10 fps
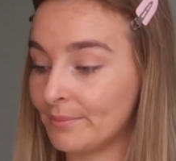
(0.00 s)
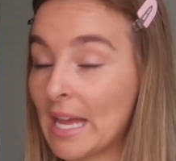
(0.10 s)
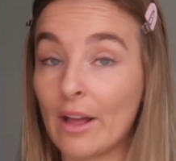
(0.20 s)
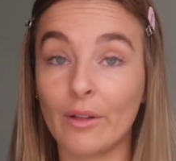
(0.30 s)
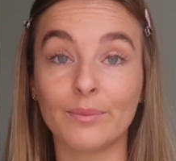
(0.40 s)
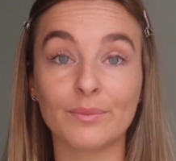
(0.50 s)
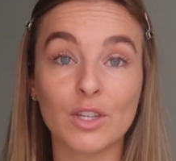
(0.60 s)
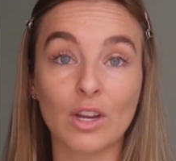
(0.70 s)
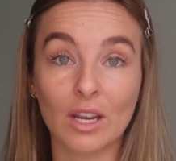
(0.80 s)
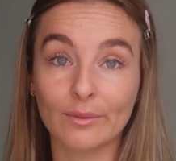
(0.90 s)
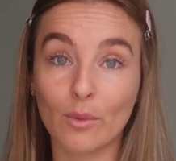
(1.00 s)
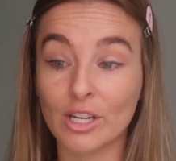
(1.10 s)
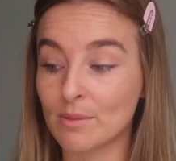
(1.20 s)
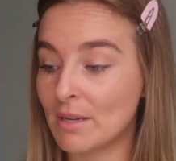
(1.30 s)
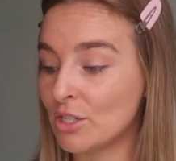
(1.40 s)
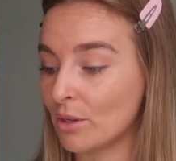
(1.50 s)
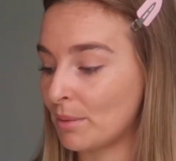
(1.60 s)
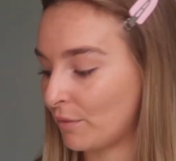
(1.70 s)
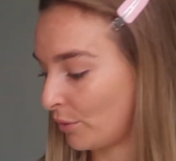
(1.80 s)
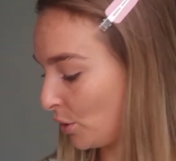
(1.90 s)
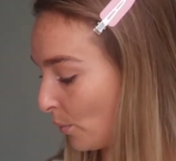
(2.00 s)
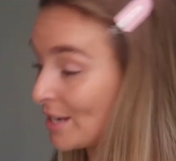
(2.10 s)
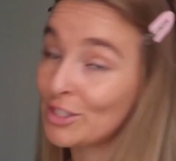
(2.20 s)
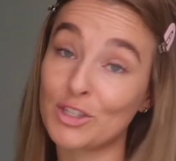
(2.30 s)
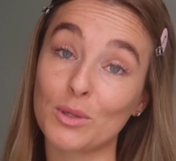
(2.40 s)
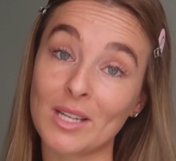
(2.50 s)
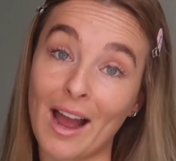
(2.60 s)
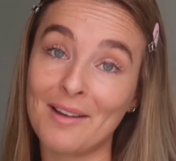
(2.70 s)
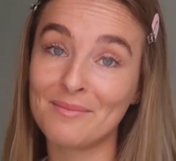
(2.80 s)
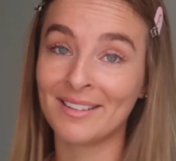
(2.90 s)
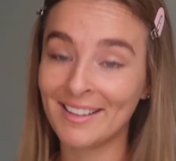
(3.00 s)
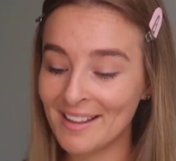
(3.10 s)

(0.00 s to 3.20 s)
now you can watch me do it before you waste your time.